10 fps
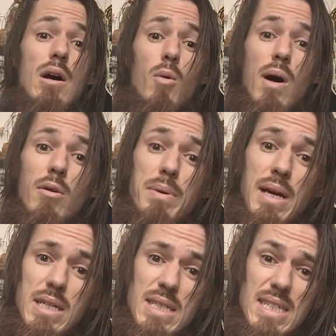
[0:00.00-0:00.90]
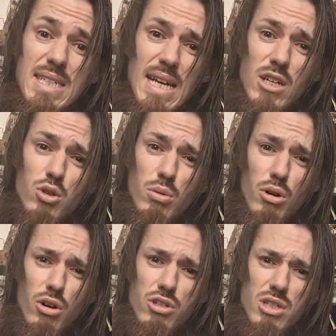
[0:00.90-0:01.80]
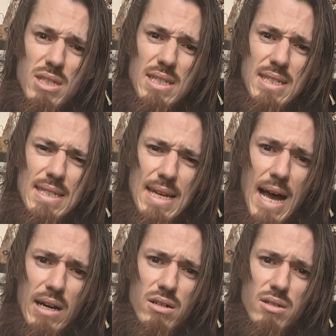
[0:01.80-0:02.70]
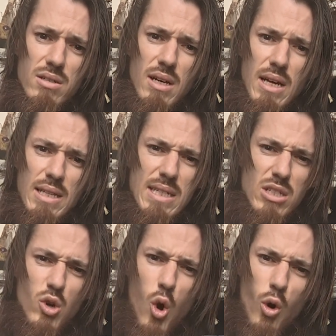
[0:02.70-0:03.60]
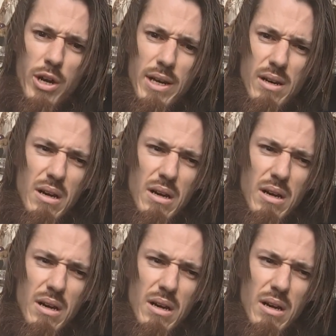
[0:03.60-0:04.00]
Well, because these sexual urges, these desires, this core,